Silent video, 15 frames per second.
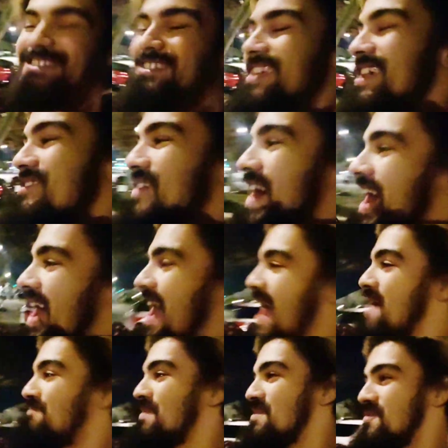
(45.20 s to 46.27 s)
You see, what
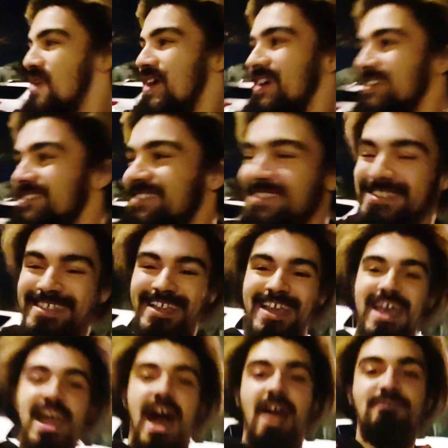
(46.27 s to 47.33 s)
happened was,
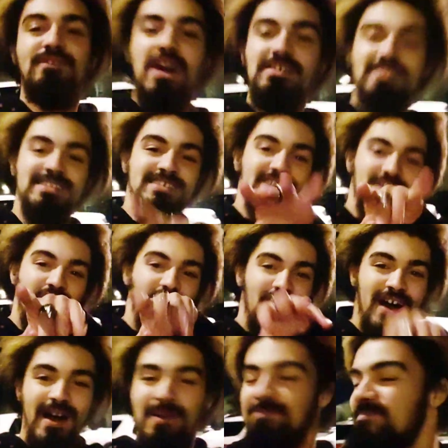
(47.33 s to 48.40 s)
I found this good
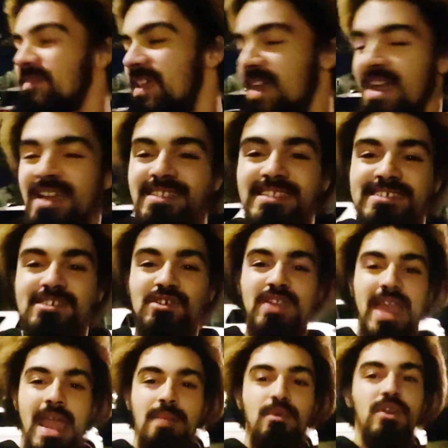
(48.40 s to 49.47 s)
old, this little
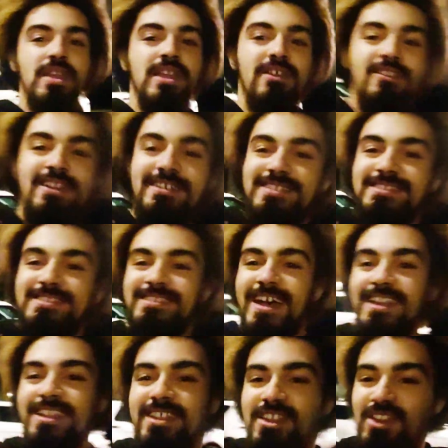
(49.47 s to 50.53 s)
camera here, and I decided, you